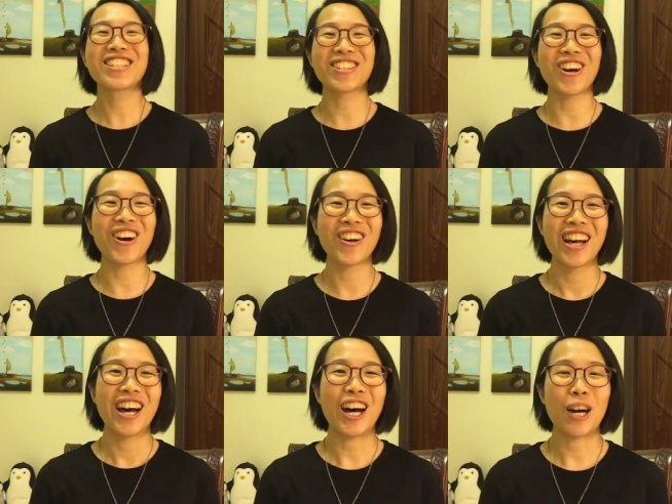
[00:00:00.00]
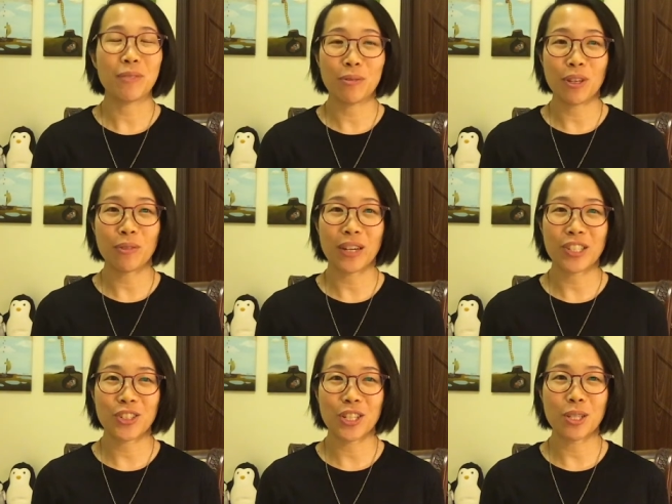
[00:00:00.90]
so um, if you have
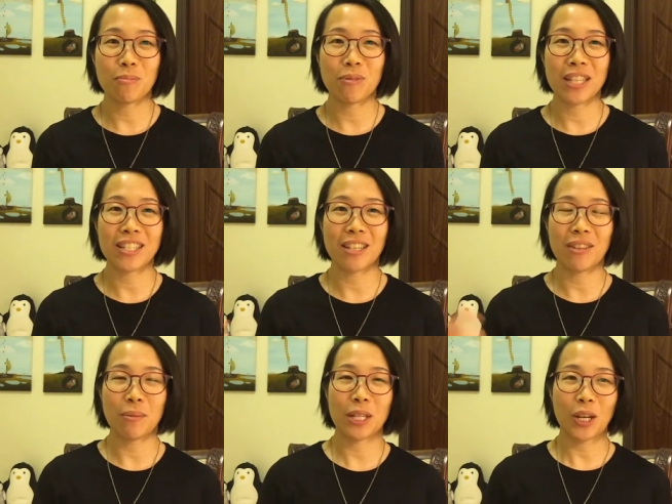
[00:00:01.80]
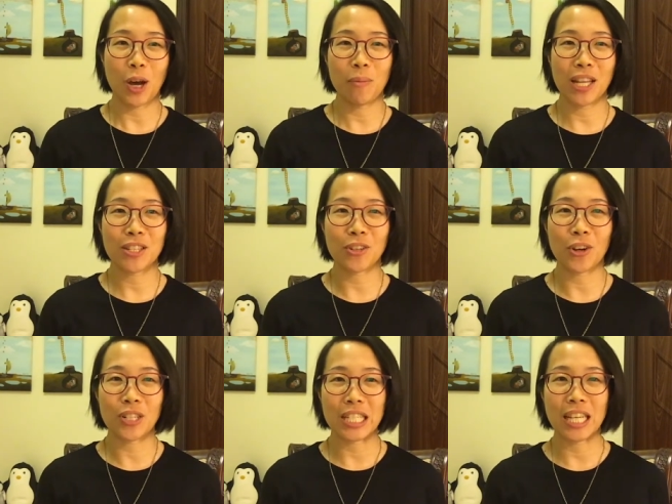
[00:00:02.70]
questions please leave them in the comments
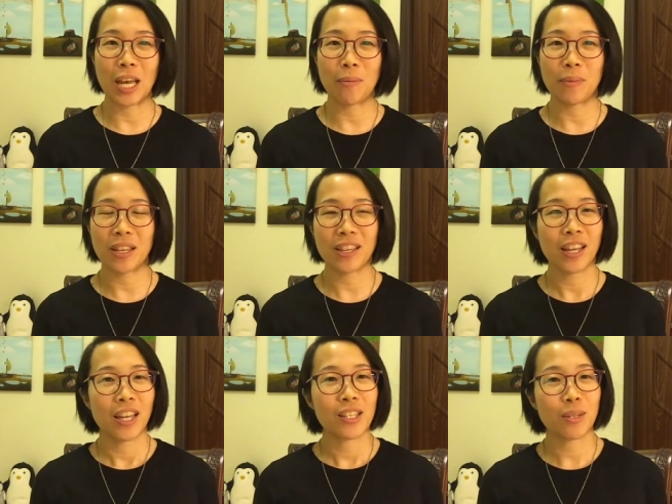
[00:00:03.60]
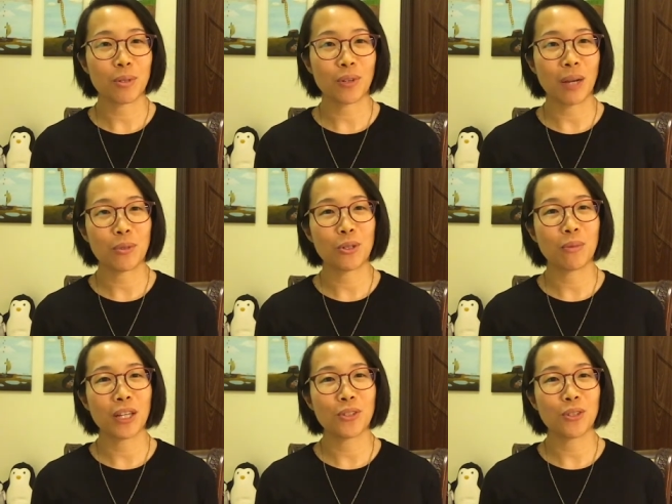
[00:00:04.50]
or dm me subscribe to
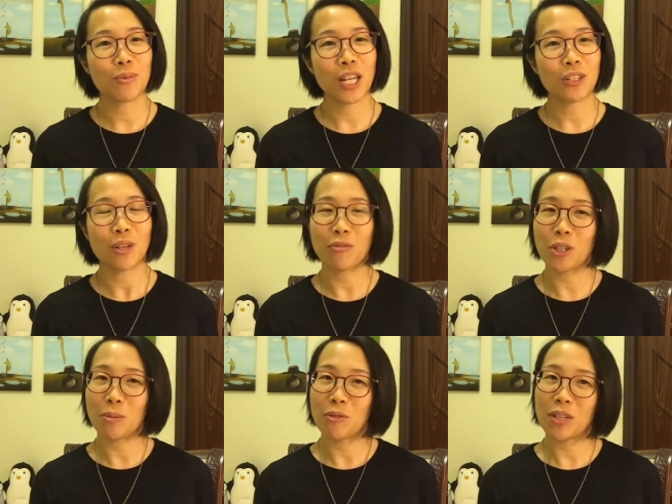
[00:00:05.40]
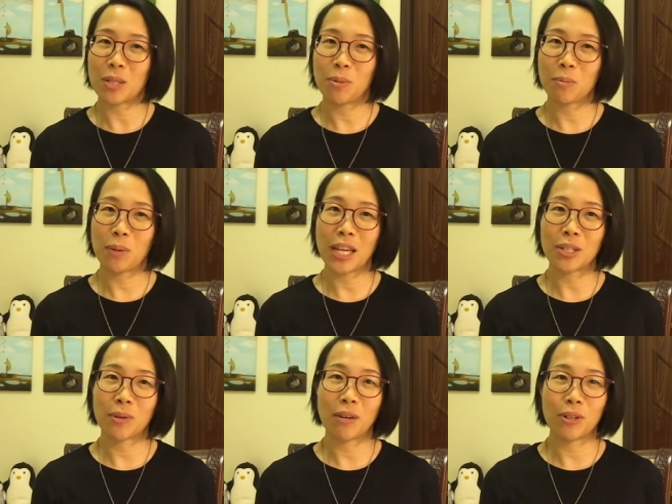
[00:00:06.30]
my youtube channel or follow my facebook
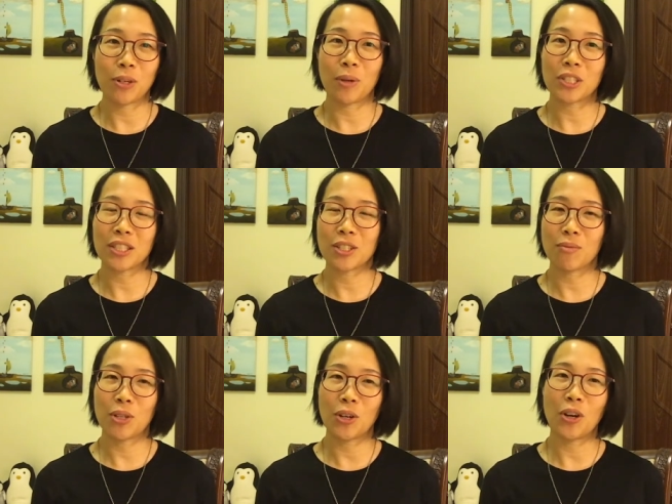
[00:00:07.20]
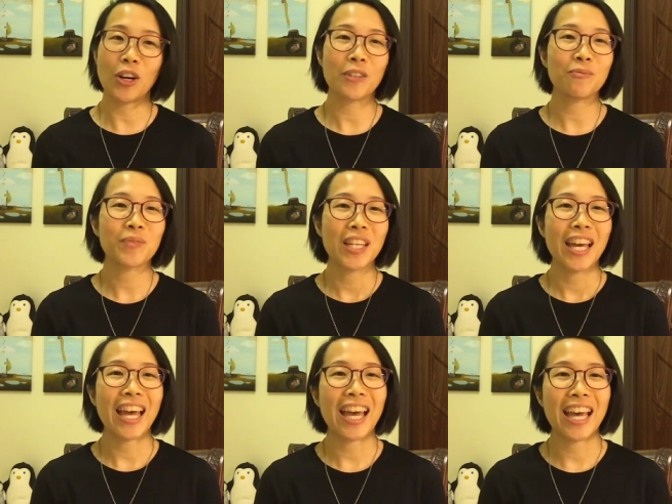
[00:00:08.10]
page wherever you're watching this video on
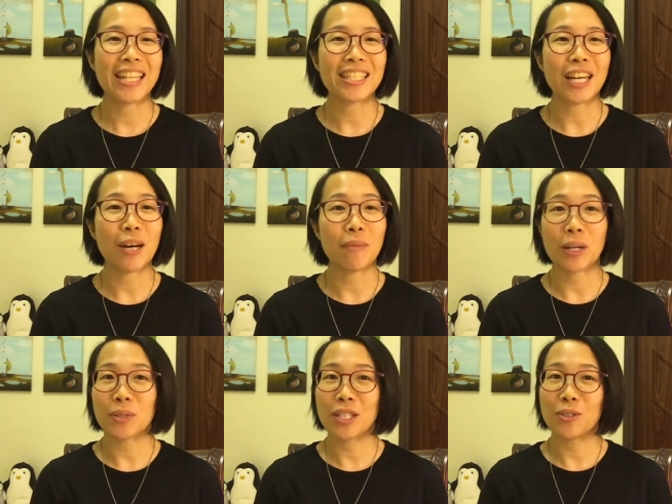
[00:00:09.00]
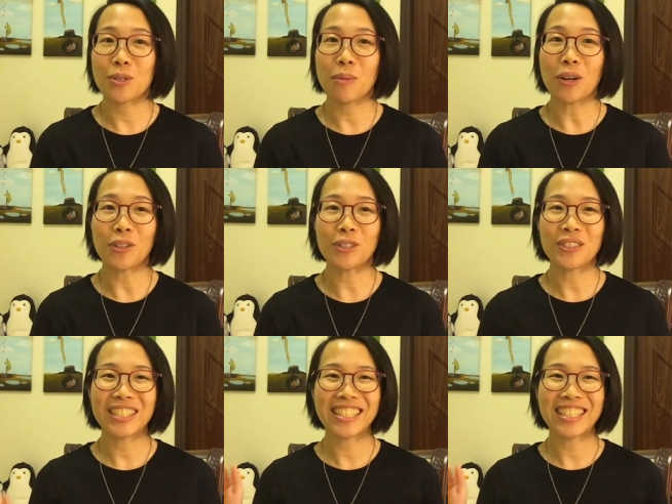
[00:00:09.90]
and um, I will see you tomorrow.